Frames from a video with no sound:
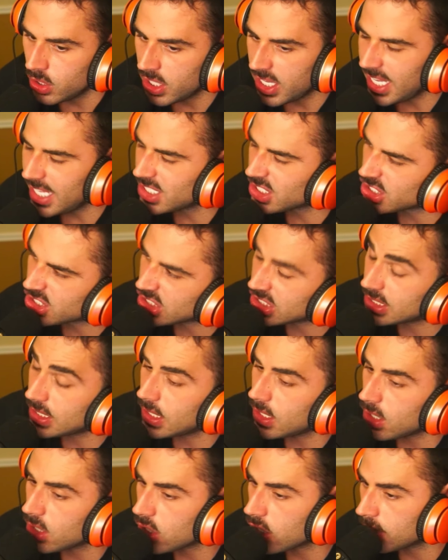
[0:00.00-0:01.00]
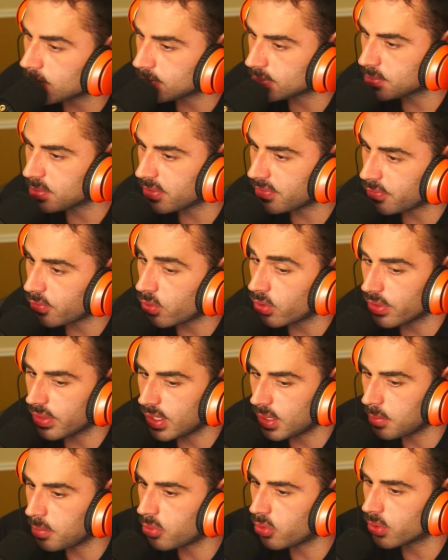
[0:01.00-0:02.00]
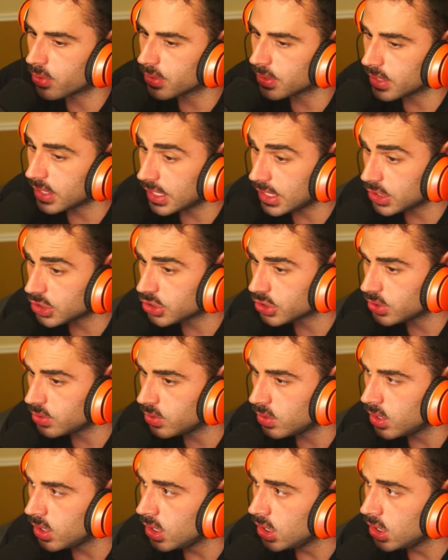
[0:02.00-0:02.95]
it still comes before the important issue